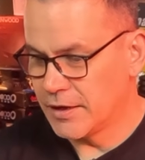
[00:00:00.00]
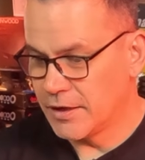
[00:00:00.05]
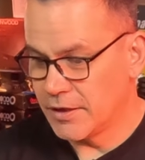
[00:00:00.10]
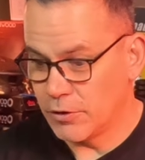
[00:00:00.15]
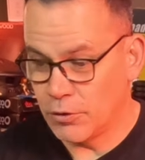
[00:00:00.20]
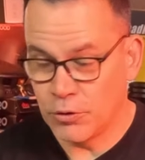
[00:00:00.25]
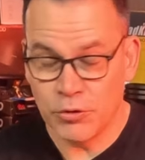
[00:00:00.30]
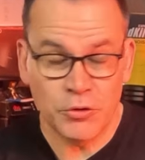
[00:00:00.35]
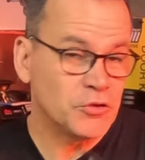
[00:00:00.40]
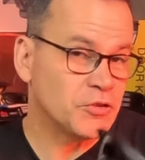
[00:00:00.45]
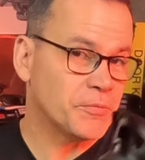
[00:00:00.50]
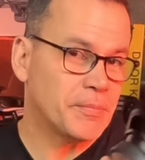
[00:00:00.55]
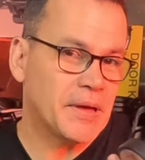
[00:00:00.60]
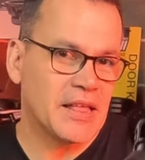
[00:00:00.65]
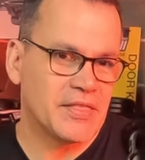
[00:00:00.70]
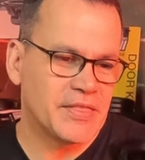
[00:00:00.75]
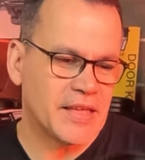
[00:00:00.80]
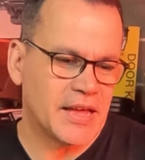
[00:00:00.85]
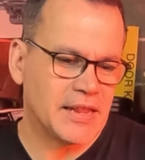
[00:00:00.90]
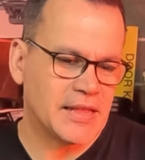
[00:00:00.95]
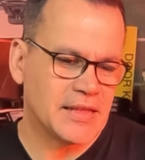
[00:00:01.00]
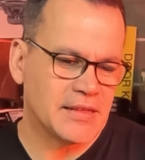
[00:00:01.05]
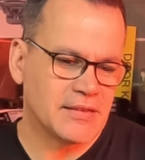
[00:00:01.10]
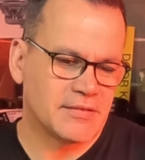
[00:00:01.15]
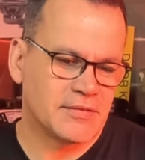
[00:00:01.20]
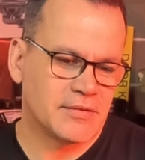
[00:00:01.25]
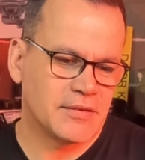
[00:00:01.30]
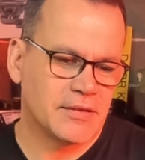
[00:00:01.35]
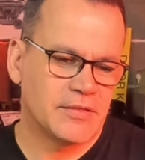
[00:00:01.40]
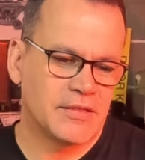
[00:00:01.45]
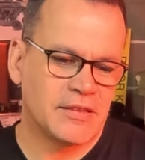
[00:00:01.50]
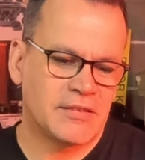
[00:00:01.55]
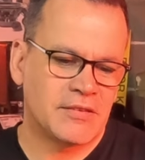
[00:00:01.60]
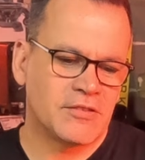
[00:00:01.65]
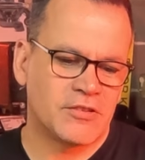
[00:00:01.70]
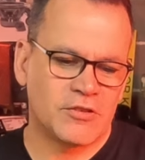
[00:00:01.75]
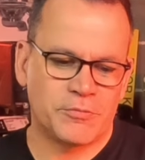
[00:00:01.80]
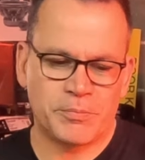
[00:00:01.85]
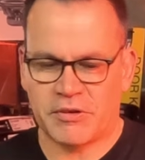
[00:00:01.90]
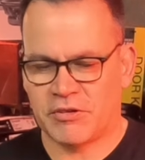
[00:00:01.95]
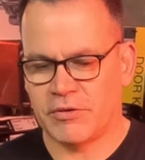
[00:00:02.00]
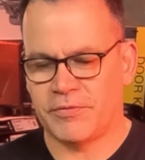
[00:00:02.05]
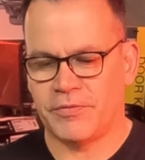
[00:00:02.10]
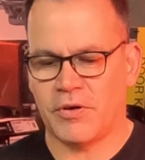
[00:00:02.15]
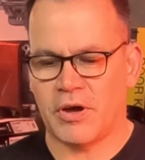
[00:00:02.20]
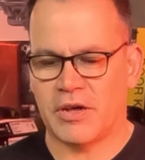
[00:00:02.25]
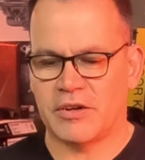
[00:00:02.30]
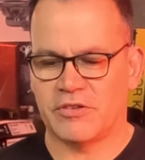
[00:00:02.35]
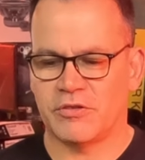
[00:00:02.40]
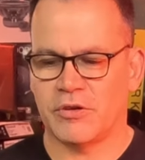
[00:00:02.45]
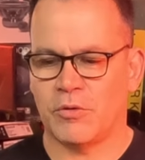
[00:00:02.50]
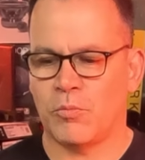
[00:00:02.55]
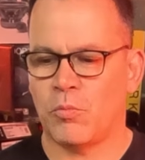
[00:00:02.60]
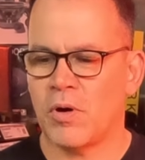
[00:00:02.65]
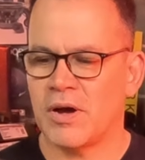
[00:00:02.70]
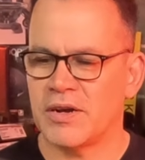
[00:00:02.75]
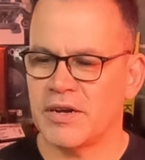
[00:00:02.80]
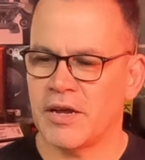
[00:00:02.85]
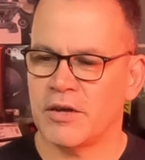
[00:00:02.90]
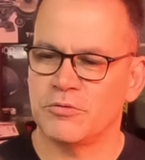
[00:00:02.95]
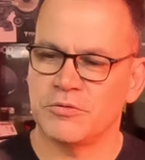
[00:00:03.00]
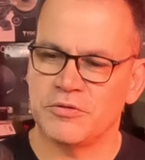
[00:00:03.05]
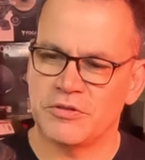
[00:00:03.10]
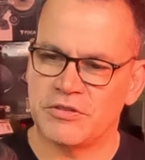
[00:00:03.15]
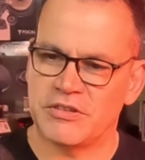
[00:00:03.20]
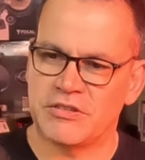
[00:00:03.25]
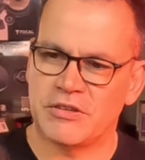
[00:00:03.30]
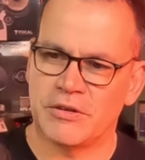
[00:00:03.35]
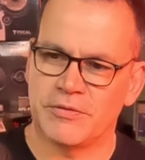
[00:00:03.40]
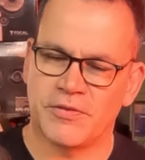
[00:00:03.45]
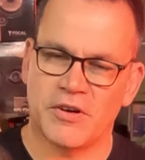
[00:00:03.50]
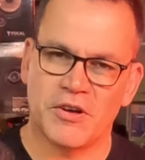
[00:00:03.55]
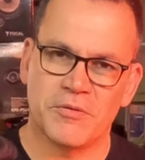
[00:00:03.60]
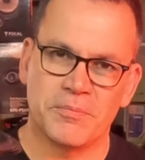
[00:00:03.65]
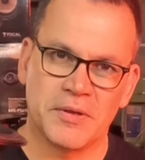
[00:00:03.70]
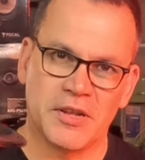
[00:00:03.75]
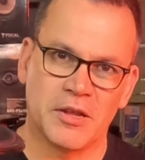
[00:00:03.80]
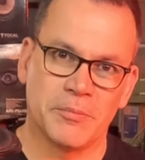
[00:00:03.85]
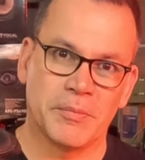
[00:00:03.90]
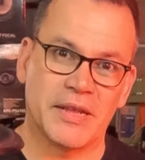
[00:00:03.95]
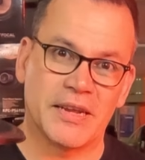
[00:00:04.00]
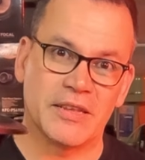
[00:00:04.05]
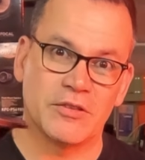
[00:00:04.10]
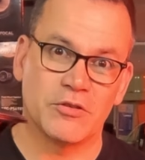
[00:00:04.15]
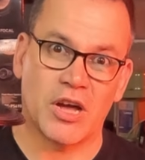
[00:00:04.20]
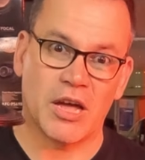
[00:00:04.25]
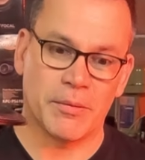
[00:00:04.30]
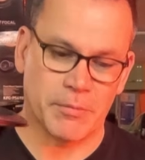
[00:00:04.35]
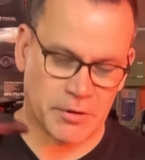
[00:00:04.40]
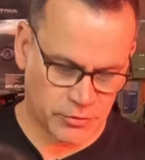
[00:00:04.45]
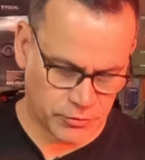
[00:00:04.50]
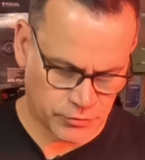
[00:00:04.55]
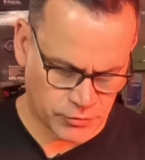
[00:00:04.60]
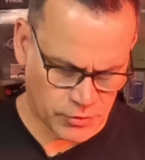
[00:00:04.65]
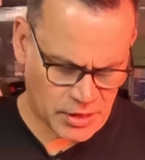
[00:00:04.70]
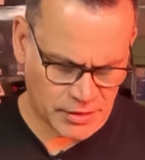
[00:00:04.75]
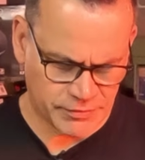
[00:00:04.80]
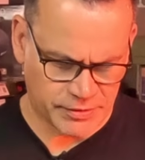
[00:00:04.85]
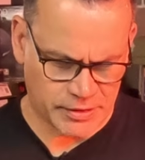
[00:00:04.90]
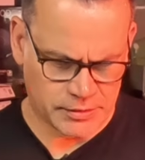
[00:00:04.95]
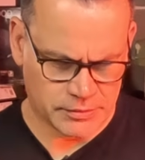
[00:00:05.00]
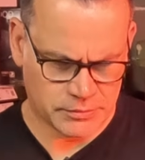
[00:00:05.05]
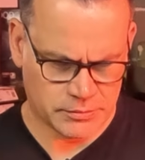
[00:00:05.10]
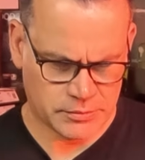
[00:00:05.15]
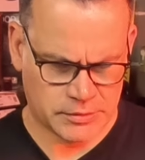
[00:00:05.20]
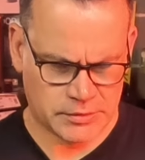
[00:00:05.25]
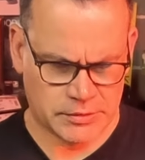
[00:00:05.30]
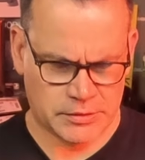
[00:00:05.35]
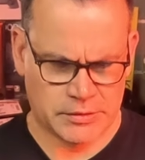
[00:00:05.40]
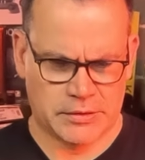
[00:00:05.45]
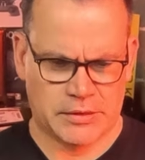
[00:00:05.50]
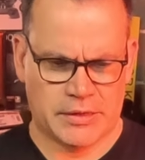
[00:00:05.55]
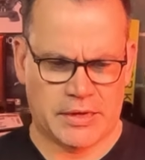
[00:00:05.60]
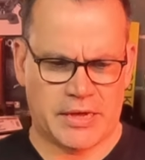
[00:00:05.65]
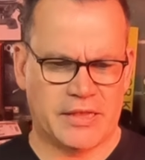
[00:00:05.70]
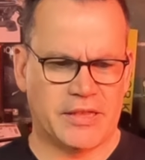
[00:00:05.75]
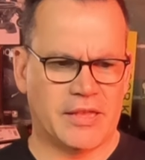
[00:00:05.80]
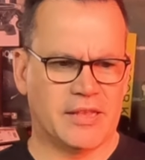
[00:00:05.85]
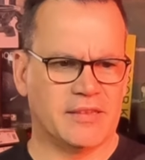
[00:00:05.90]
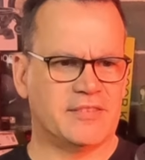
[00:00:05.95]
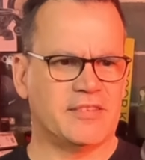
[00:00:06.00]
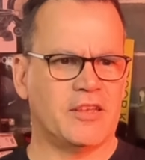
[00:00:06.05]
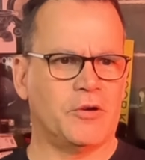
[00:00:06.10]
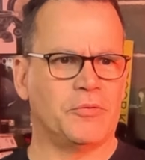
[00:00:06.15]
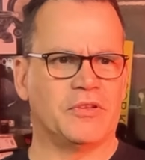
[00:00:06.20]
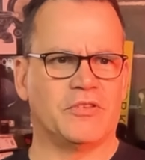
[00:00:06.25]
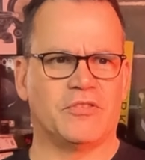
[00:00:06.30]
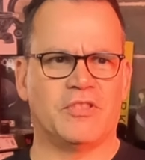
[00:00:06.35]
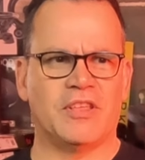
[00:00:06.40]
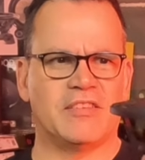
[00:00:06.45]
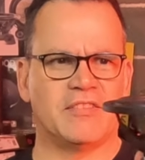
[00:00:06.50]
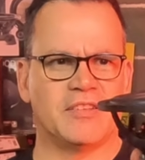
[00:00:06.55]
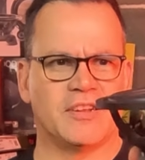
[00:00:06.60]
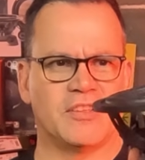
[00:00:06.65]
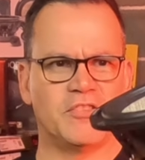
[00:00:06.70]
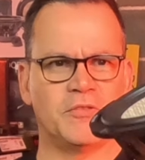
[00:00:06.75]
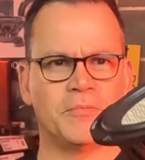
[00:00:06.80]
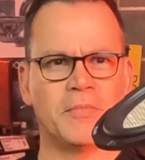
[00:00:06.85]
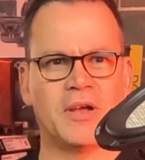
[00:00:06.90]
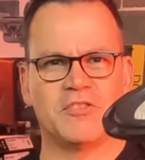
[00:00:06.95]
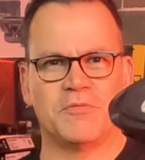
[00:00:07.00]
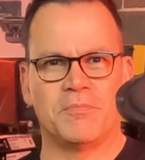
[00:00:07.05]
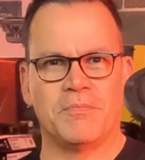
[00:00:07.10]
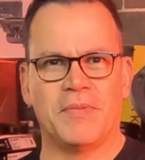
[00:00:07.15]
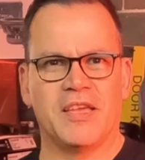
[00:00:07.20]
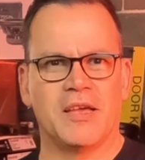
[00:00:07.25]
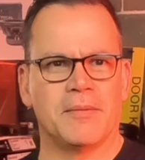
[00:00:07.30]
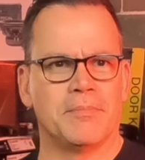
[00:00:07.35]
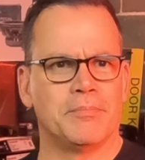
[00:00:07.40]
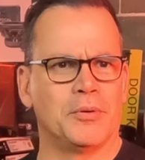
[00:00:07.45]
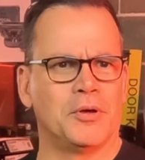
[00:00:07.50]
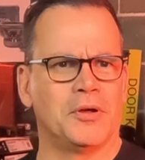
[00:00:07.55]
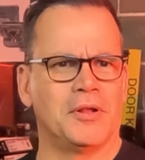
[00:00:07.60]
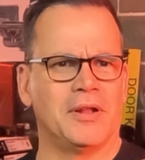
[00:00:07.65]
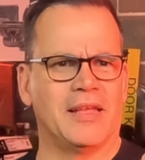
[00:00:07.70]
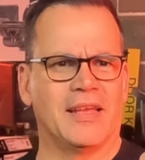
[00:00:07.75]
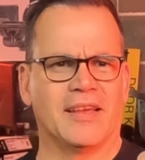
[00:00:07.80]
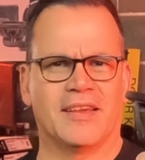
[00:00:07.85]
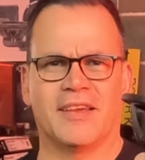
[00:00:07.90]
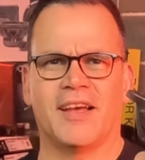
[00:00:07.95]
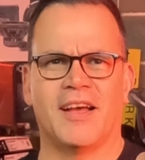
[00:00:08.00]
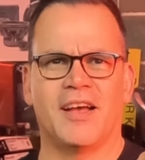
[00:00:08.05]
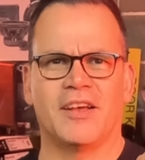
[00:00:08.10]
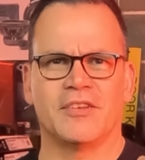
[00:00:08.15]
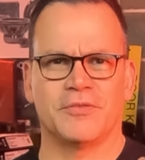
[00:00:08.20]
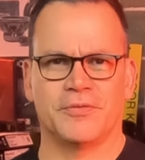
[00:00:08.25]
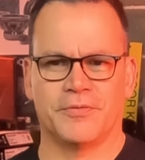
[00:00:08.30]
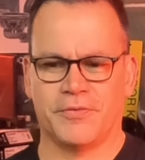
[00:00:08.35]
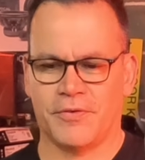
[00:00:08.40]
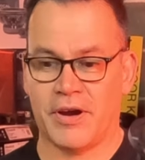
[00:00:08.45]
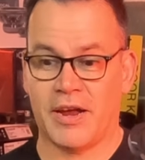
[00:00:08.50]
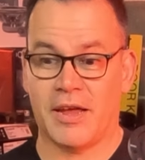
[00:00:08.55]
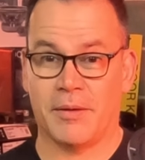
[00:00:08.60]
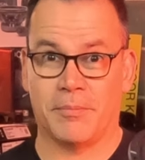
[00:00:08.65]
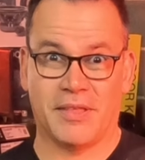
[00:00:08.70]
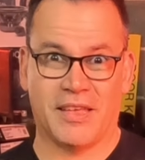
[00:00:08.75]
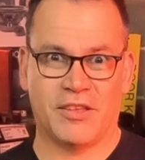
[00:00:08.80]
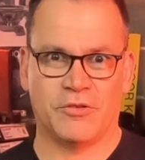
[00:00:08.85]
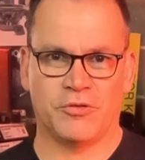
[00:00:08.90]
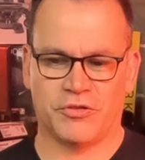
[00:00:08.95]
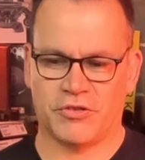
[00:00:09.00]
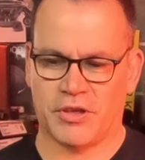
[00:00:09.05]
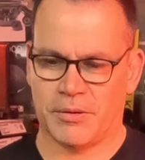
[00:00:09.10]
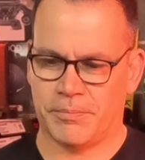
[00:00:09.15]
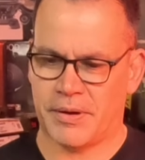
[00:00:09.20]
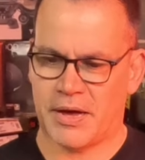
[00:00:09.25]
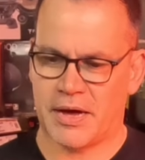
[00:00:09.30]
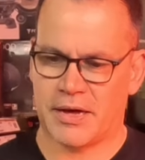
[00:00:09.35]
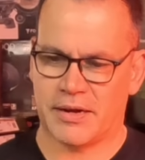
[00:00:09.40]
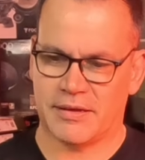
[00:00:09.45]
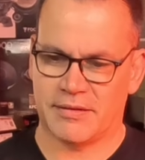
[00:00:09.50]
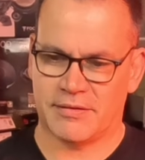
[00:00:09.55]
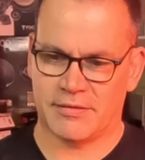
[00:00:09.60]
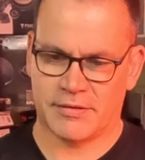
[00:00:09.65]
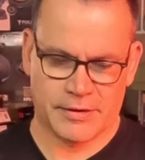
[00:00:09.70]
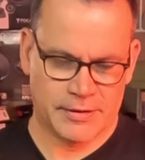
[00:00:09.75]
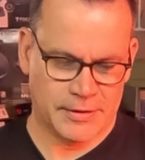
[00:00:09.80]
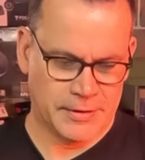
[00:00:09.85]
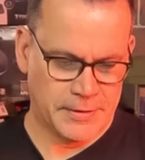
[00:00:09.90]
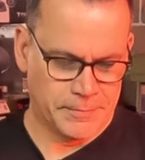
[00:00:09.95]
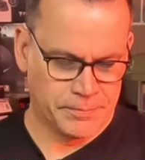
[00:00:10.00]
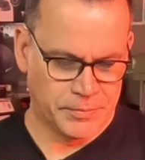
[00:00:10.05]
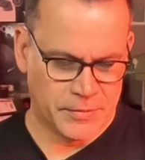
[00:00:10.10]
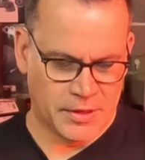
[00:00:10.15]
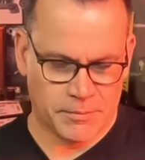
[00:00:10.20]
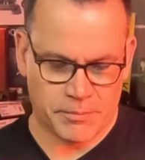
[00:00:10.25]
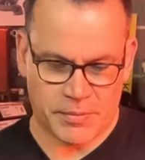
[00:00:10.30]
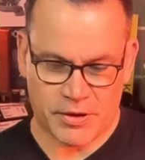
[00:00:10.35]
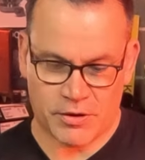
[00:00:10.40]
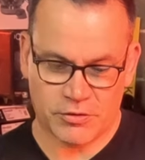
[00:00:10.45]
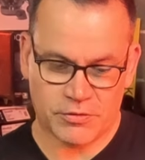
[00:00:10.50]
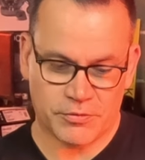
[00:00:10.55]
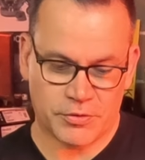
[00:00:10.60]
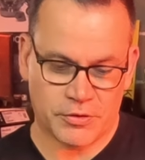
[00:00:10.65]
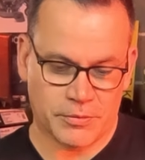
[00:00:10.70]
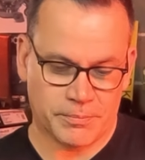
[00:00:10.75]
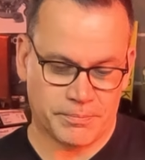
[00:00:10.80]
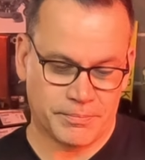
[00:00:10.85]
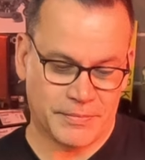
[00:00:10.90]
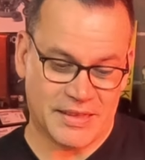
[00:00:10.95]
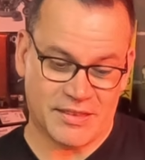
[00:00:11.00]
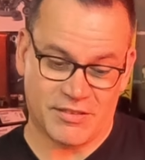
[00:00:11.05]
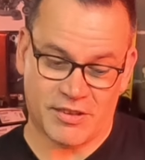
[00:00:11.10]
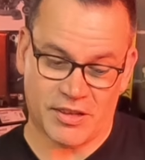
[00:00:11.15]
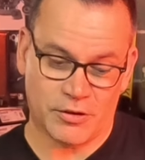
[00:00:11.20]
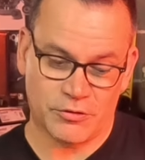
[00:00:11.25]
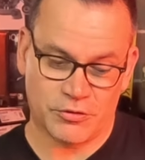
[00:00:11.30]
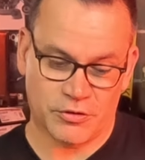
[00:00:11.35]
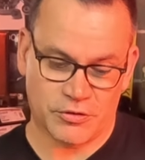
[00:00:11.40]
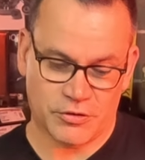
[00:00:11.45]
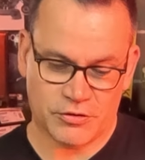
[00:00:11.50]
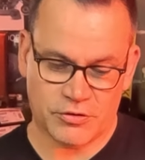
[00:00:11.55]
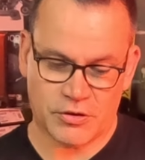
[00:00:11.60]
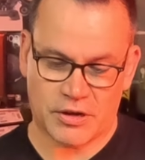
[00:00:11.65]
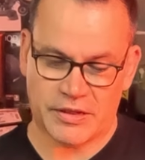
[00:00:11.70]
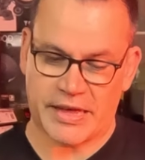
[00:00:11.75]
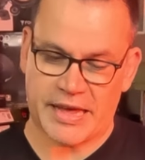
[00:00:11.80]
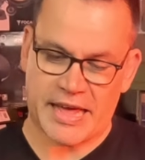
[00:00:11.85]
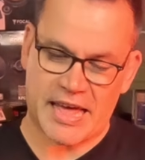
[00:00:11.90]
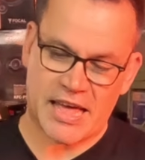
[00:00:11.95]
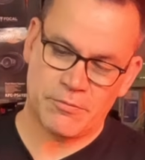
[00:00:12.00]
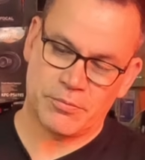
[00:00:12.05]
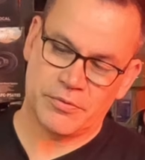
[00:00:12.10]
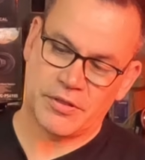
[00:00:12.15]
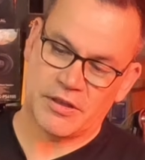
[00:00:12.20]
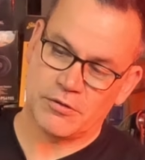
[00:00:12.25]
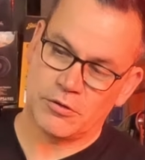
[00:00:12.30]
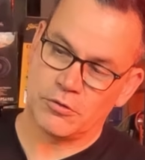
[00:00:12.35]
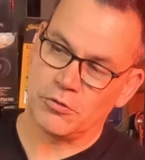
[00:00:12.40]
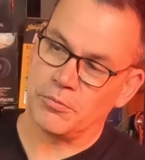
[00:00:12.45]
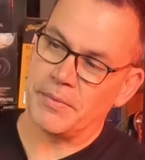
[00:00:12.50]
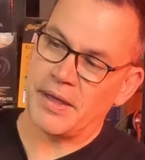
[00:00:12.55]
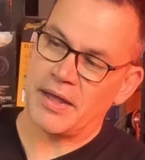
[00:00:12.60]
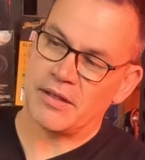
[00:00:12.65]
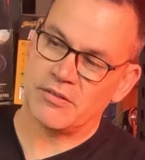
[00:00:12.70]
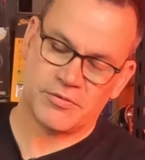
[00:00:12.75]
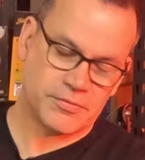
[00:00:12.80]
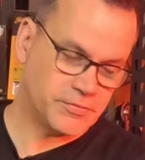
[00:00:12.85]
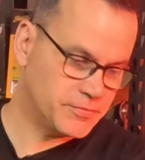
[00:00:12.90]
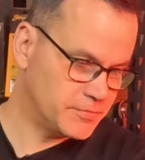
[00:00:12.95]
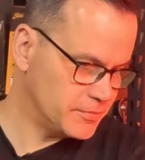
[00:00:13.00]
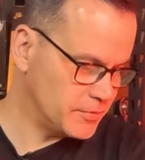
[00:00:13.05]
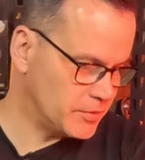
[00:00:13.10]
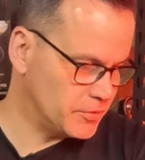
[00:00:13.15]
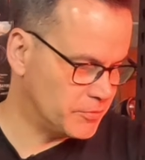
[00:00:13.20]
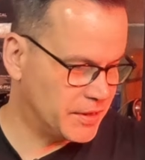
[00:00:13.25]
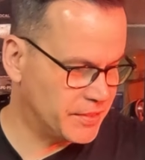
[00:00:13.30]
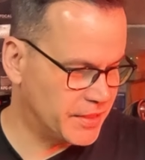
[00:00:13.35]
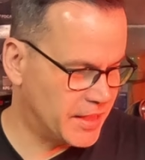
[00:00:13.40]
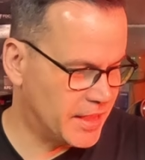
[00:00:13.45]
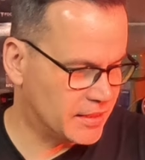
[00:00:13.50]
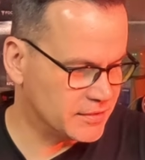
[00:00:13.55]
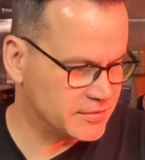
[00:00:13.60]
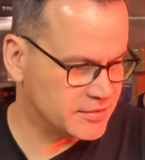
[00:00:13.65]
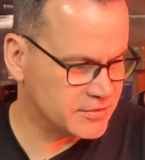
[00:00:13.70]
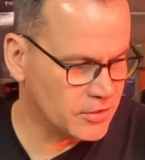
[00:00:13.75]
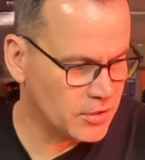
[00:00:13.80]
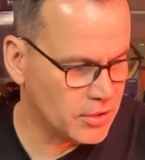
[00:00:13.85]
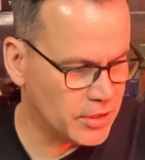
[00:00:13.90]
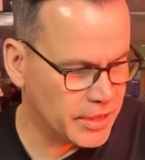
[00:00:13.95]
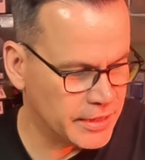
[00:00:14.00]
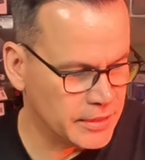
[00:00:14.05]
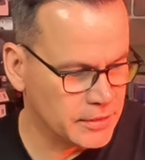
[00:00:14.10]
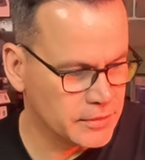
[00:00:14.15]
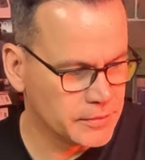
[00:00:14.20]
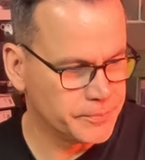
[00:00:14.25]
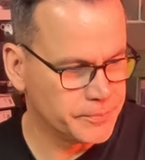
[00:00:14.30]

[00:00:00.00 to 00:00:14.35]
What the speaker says: The good news about that is this is specified as a 165mm diameter driver, and yet so is this, and it's a much bigger, burlier cast frame. The interesting part is, because of the intelligent design they have with these little mounts around the outside,